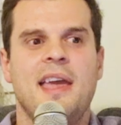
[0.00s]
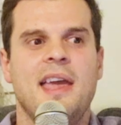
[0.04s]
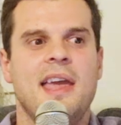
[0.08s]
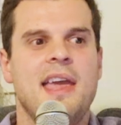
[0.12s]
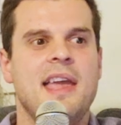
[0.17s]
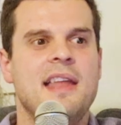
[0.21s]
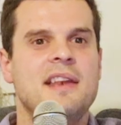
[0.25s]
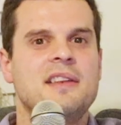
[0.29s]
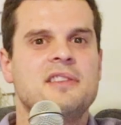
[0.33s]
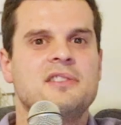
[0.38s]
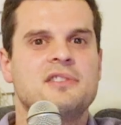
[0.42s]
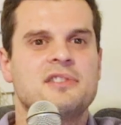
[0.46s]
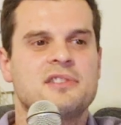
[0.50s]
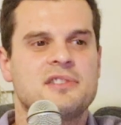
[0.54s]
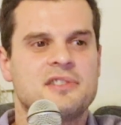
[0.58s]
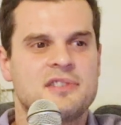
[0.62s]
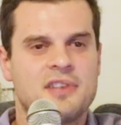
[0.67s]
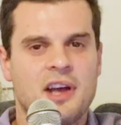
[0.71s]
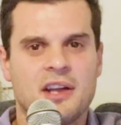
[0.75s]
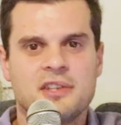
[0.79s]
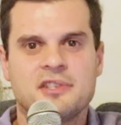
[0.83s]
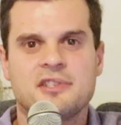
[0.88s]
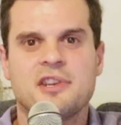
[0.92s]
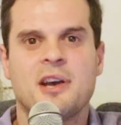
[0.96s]
in
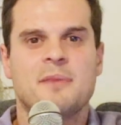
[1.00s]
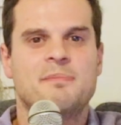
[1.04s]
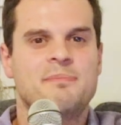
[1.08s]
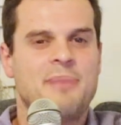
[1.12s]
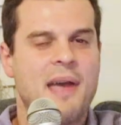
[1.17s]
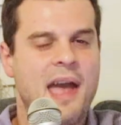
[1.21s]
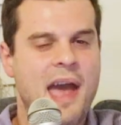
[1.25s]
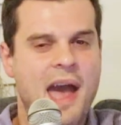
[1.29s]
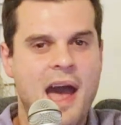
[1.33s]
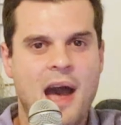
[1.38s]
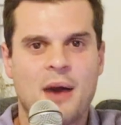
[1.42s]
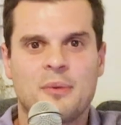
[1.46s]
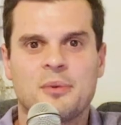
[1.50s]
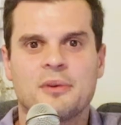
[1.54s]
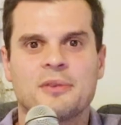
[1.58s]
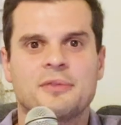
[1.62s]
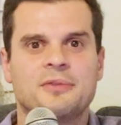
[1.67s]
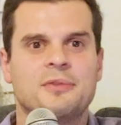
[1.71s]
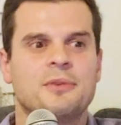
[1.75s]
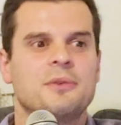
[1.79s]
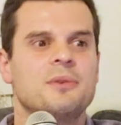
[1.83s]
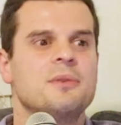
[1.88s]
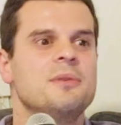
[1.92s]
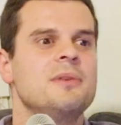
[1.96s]
such a
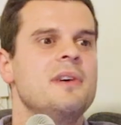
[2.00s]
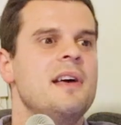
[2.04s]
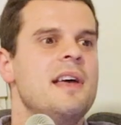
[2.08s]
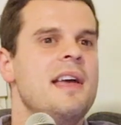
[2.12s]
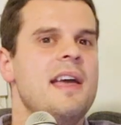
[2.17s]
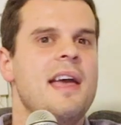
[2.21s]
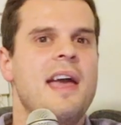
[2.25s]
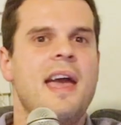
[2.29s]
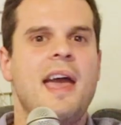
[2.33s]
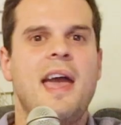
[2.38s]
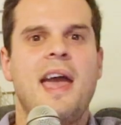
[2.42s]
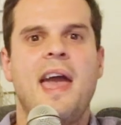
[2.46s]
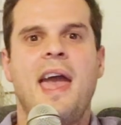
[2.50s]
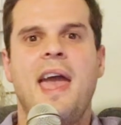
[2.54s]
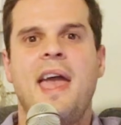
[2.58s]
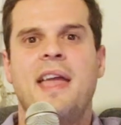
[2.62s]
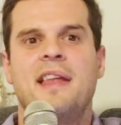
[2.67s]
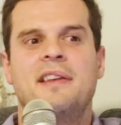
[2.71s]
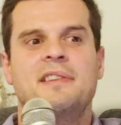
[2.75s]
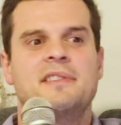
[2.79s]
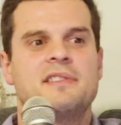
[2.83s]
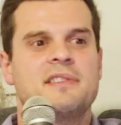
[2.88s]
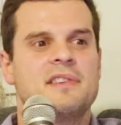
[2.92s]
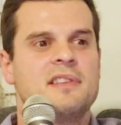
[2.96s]
powerful
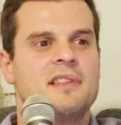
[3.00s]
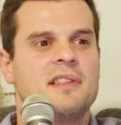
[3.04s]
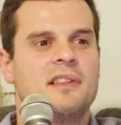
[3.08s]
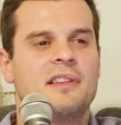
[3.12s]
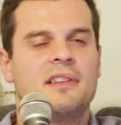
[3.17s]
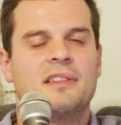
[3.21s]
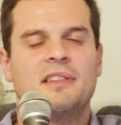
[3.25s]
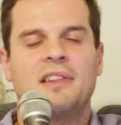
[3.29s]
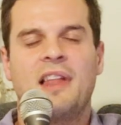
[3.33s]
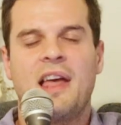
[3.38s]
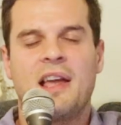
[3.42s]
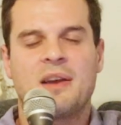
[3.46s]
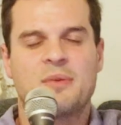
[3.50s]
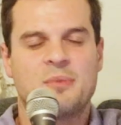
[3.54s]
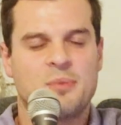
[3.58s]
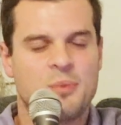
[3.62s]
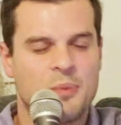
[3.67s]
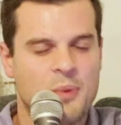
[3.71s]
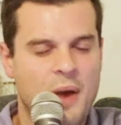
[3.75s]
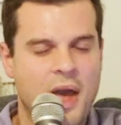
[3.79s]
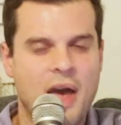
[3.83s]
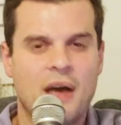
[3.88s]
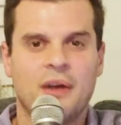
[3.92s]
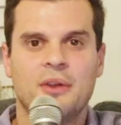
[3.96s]
and
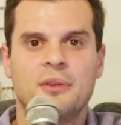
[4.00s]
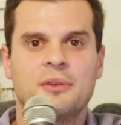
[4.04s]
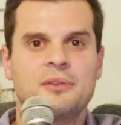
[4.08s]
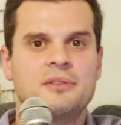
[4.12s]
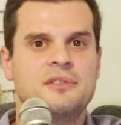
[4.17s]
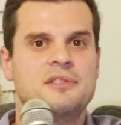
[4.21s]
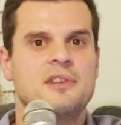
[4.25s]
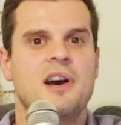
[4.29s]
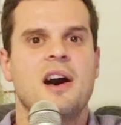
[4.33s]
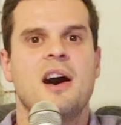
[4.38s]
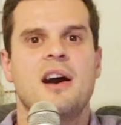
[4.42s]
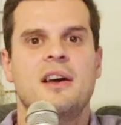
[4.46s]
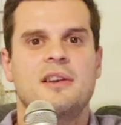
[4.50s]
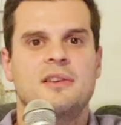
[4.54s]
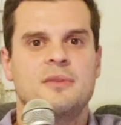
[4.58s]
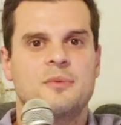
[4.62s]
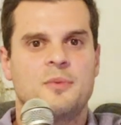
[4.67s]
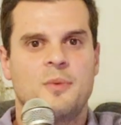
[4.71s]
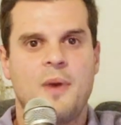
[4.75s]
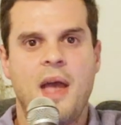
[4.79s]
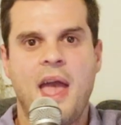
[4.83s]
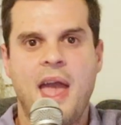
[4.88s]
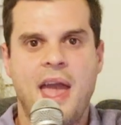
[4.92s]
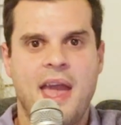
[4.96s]
well
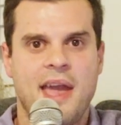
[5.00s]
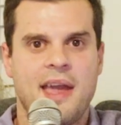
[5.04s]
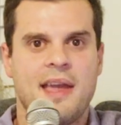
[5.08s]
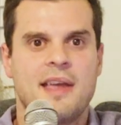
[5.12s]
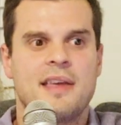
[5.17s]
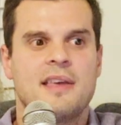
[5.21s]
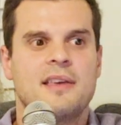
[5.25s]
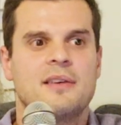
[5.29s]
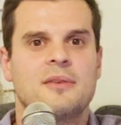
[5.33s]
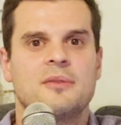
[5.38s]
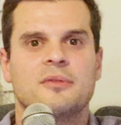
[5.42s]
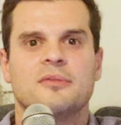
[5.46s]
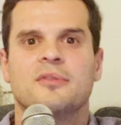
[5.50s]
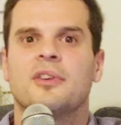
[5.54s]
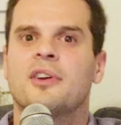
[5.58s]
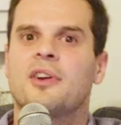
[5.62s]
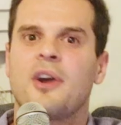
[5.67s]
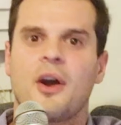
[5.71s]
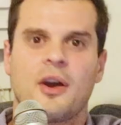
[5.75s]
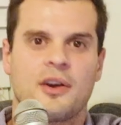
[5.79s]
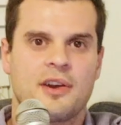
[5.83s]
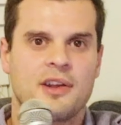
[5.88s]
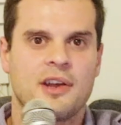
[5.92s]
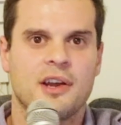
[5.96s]
done way
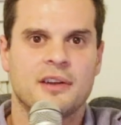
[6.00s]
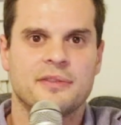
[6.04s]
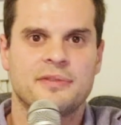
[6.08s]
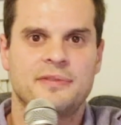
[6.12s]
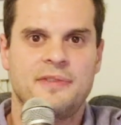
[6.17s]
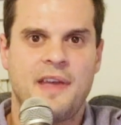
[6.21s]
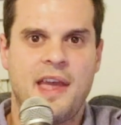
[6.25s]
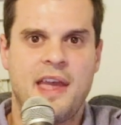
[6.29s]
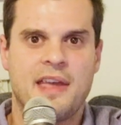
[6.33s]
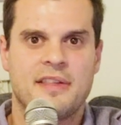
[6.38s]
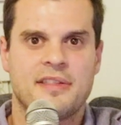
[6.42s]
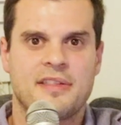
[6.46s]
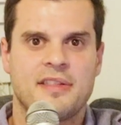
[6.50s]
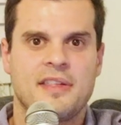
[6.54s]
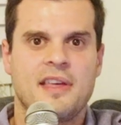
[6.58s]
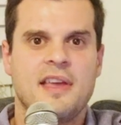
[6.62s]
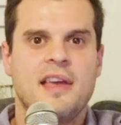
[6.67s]
regarding our faith.